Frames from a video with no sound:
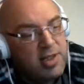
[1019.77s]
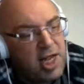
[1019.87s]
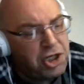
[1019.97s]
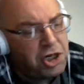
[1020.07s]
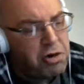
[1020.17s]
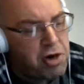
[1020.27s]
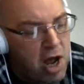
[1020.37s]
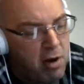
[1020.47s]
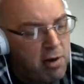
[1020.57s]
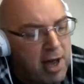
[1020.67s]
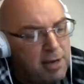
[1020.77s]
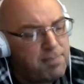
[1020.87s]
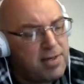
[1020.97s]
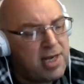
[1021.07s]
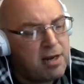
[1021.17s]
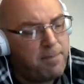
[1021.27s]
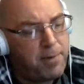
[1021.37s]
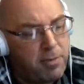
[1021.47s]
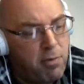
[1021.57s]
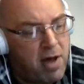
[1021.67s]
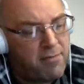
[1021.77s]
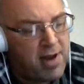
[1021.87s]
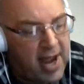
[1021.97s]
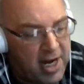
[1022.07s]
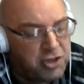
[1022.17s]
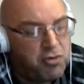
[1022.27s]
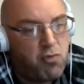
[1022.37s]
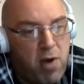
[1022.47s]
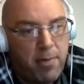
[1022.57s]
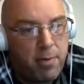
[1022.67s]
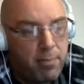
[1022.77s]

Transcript: Did you know 8% of people have an extra rib?